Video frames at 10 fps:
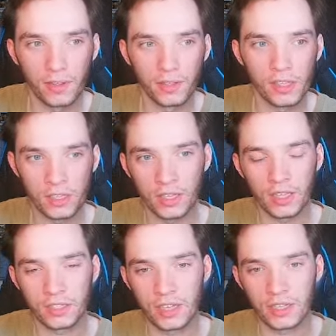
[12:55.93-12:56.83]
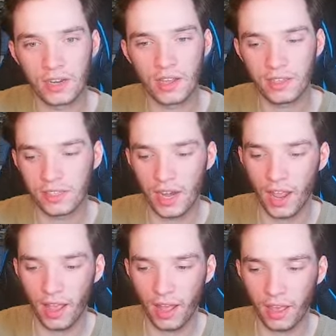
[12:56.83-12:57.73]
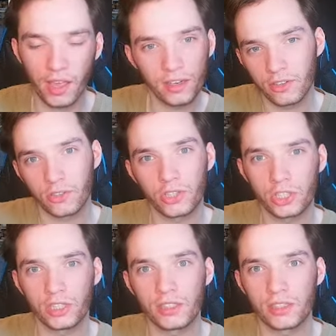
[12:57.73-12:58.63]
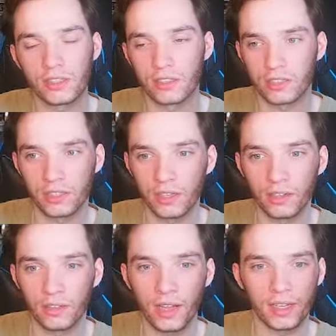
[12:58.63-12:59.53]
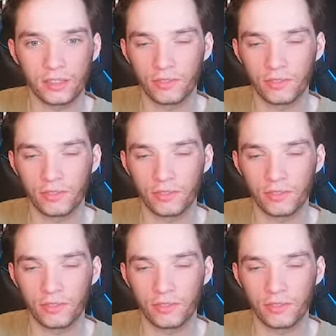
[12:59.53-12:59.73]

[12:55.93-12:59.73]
Is it is it Hayden Christensen's skill as a